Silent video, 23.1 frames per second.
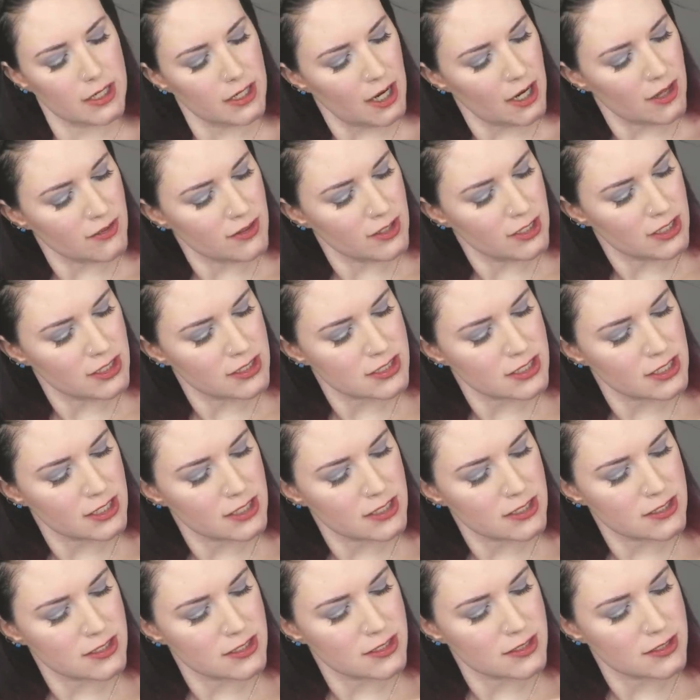and I think it's
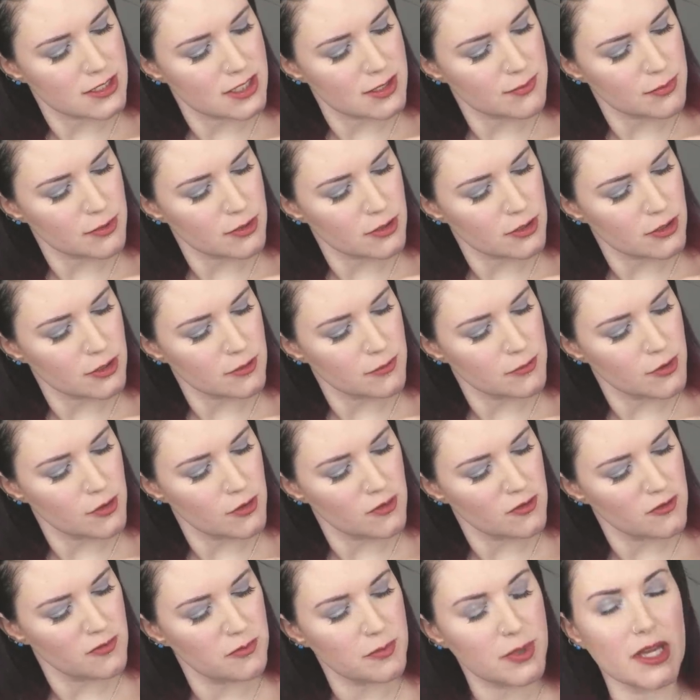like a deeper
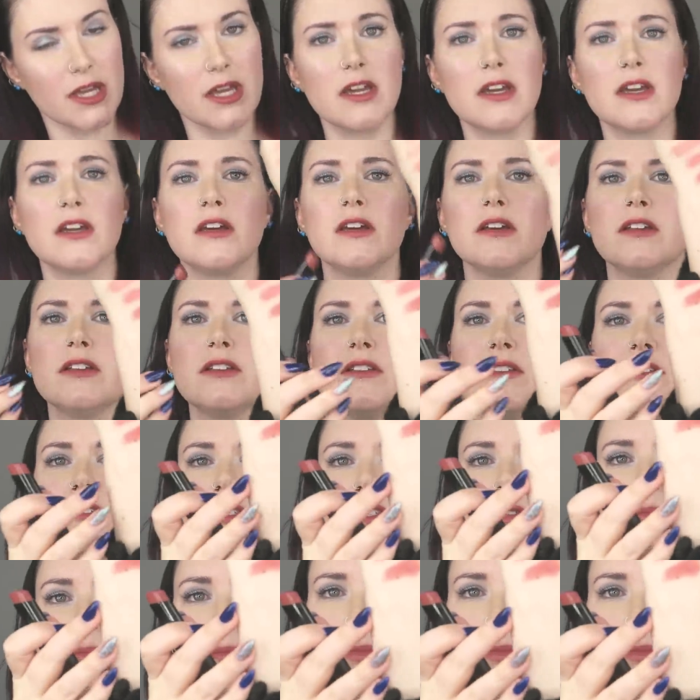mauve pink. It's the